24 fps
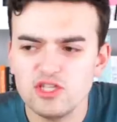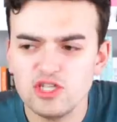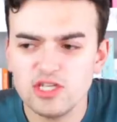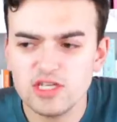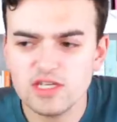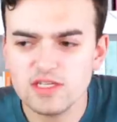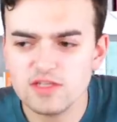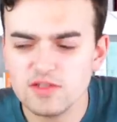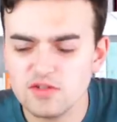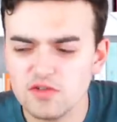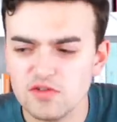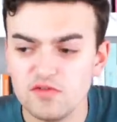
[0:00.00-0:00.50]

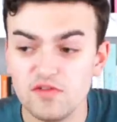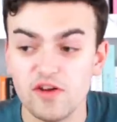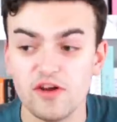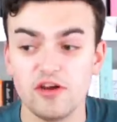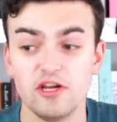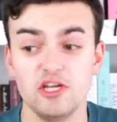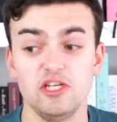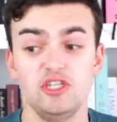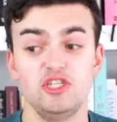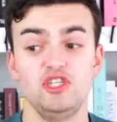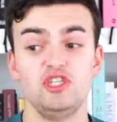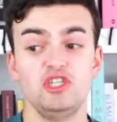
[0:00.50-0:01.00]
jeans are
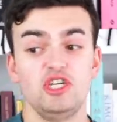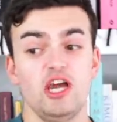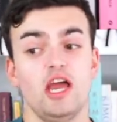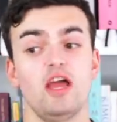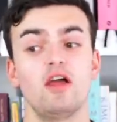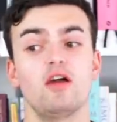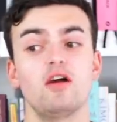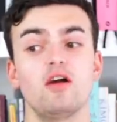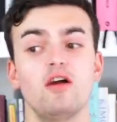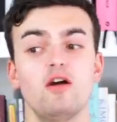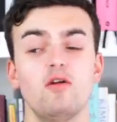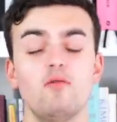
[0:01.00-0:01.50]
very
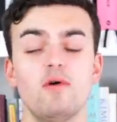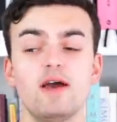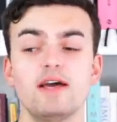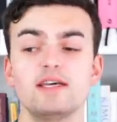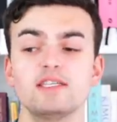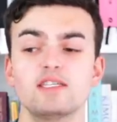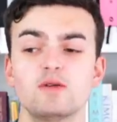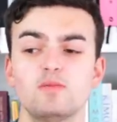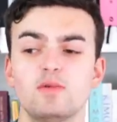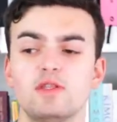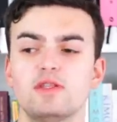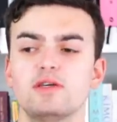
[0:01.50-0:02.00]

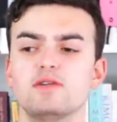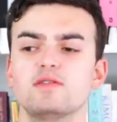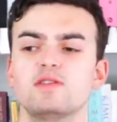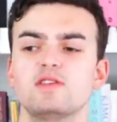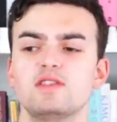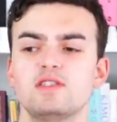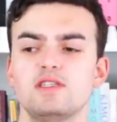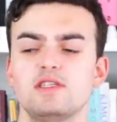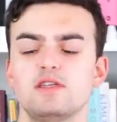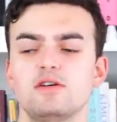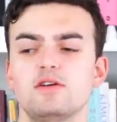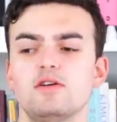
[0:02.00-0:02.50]
JNCO-esque, but they're
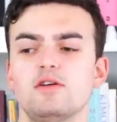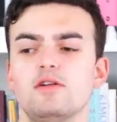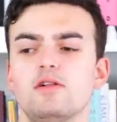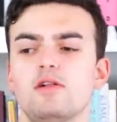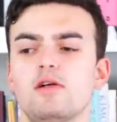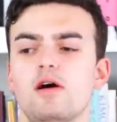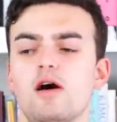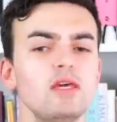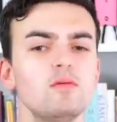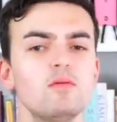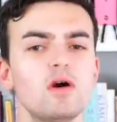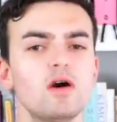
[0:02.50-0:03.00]

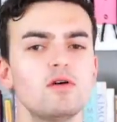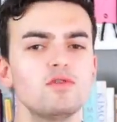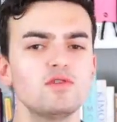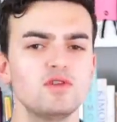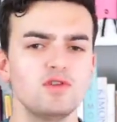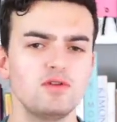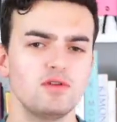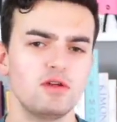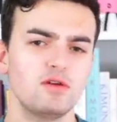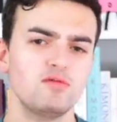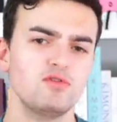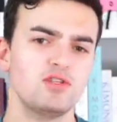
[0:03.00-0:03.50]
still emo, so
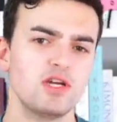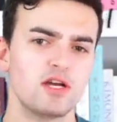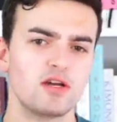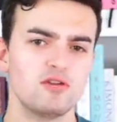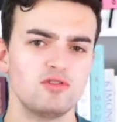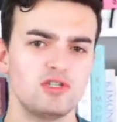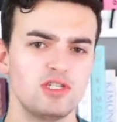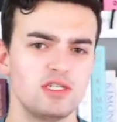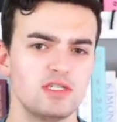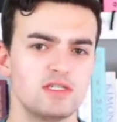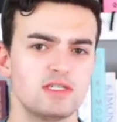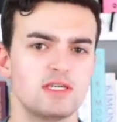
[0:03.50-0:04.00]
you know,
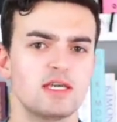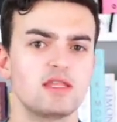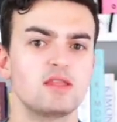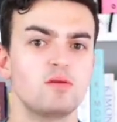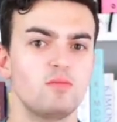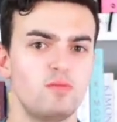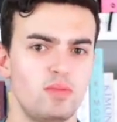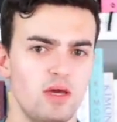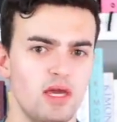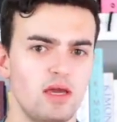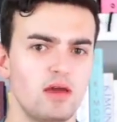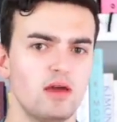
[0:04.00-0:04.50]
Jenko jeans, like the
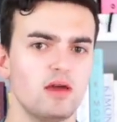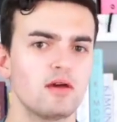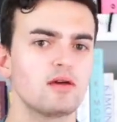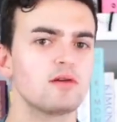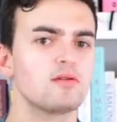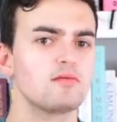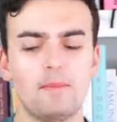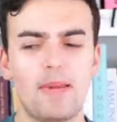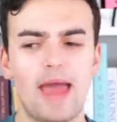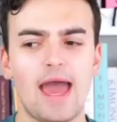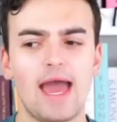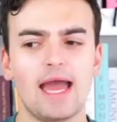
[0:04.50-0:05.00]
big
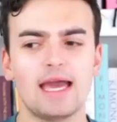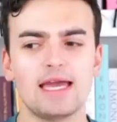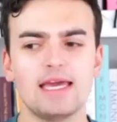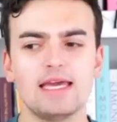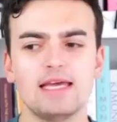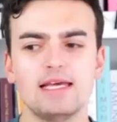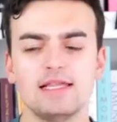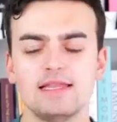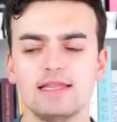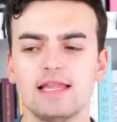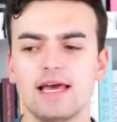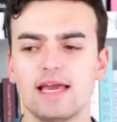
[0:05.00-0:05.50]

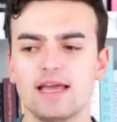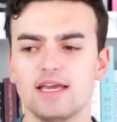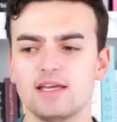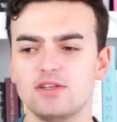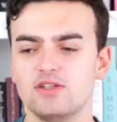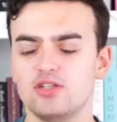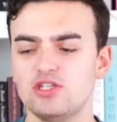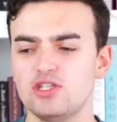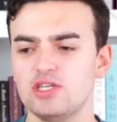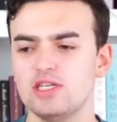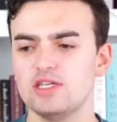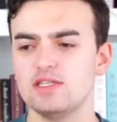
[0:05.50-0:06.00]
baggy
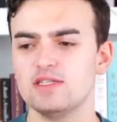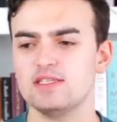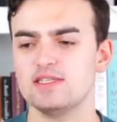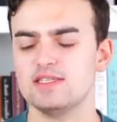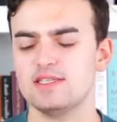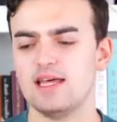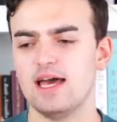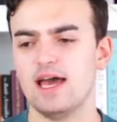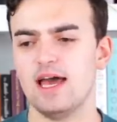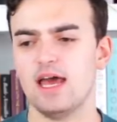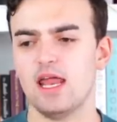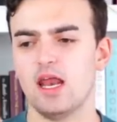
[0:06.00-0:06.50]
legged
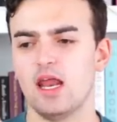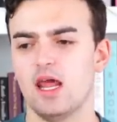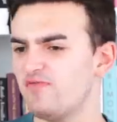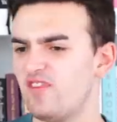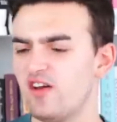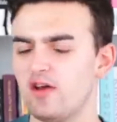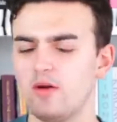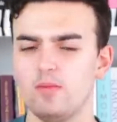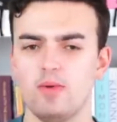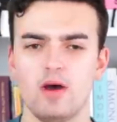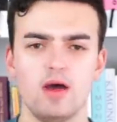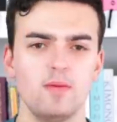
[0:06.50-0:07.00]
jeans that
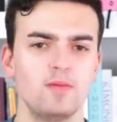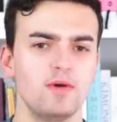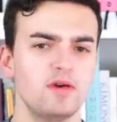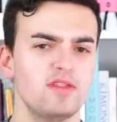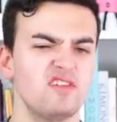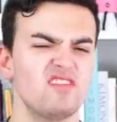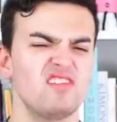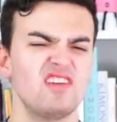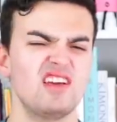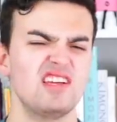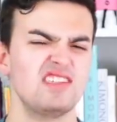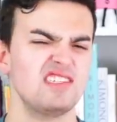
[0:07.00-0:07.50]
very
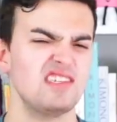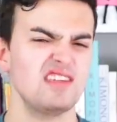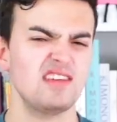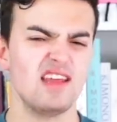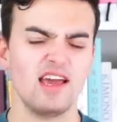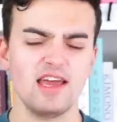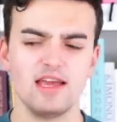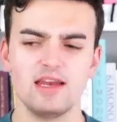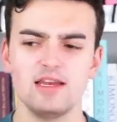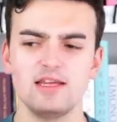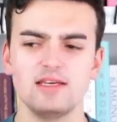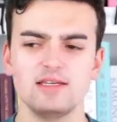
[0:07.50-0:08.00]
popular in the
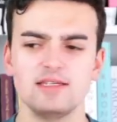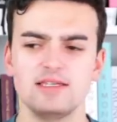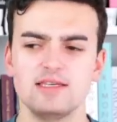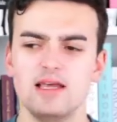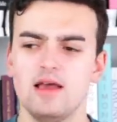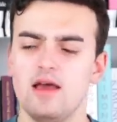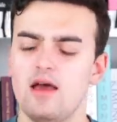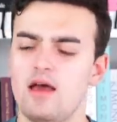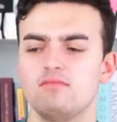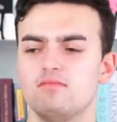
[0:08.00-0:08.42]
1990s.